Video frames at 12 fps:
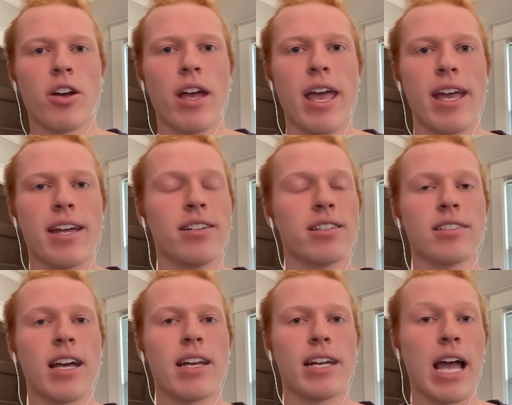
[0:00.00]
and
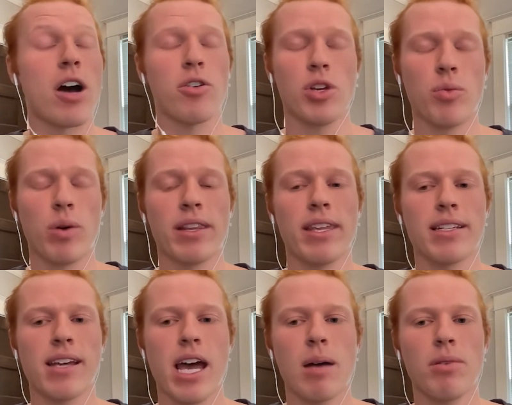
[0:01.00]
deciding how you want that to
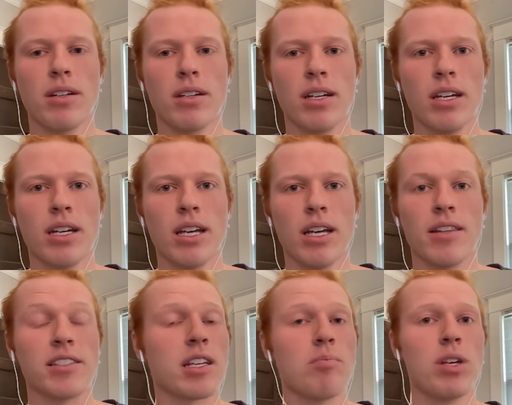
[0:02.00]
happen.
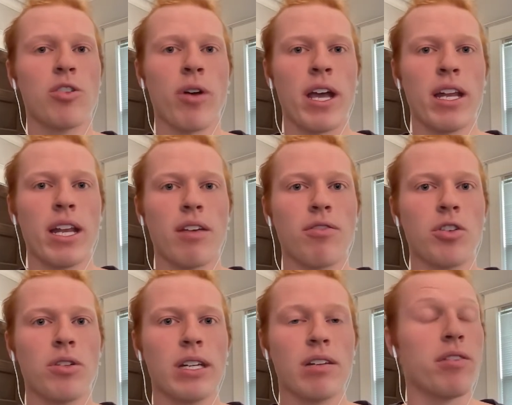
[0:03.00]
This can be great if you
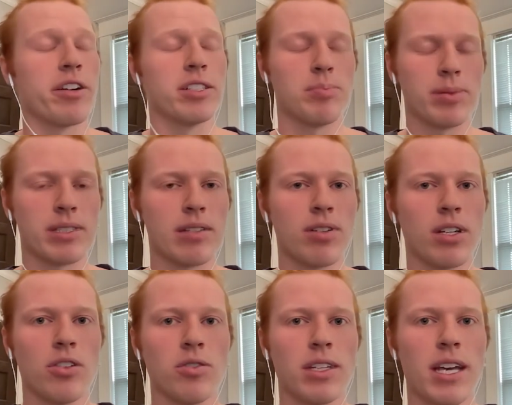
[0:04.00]
need a very specific
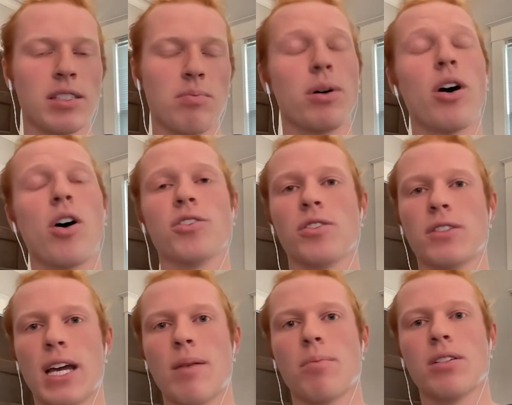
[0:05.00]
use case, but also
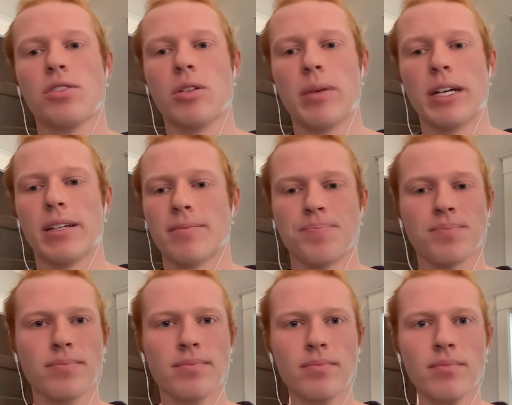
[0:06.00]
time consuming.
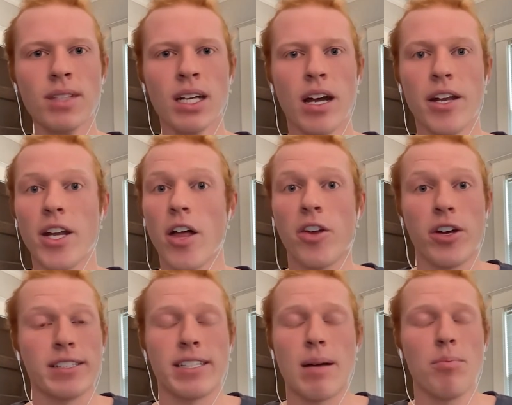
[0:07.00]
Another
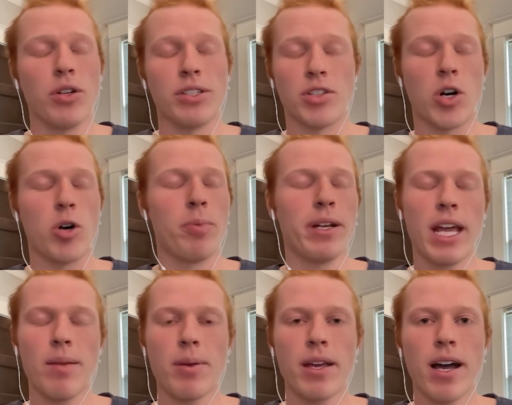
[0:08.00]
example is
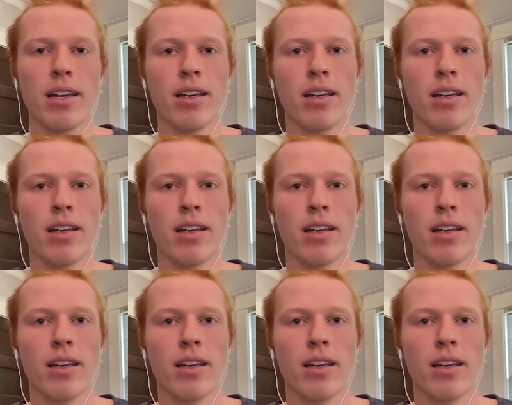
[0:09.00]
OpenAPI